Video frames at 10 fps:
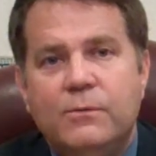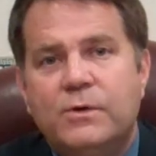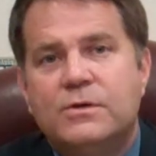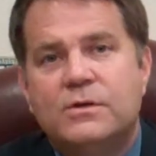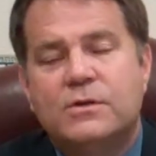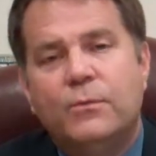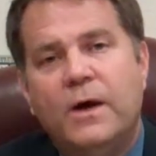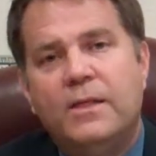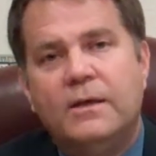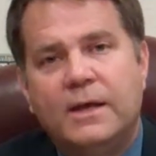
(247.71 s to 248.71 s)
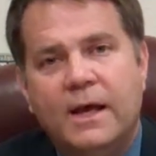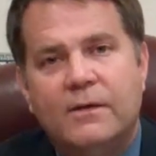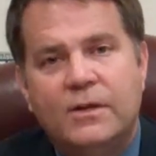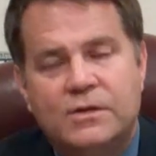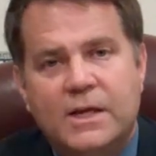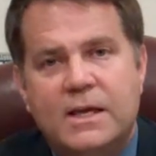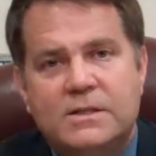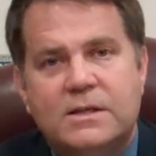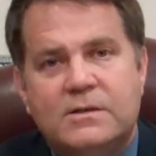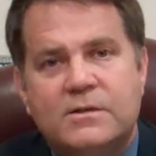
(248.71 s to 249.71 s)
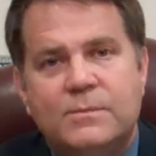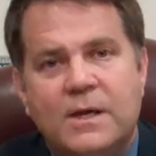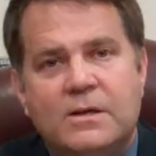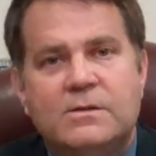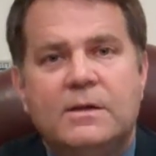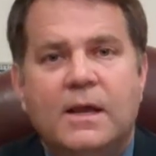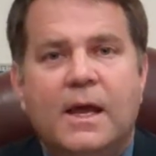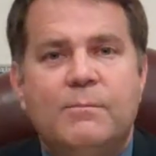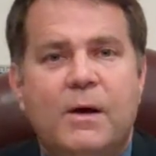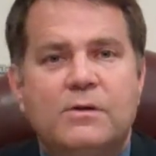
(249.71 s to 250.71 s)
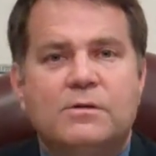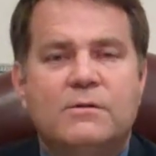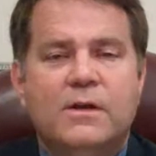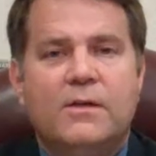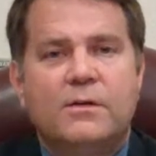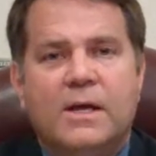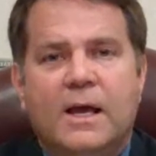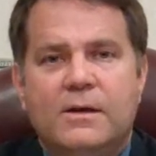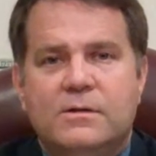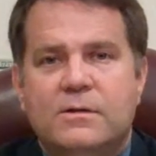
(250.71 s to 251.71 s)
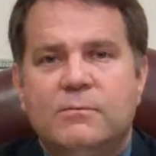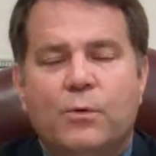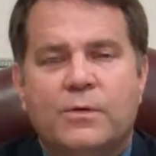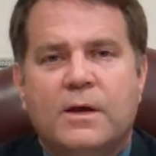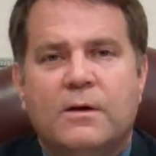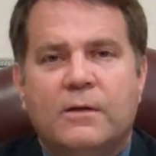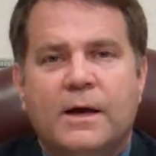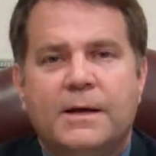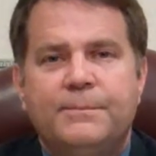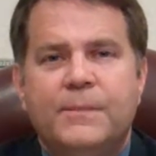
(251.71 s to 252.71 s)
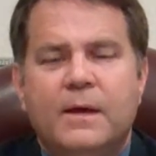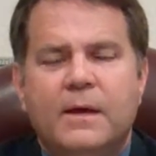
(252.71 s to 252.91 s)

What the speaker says: which is the way the state system does it and most of the other counties in North Carolina,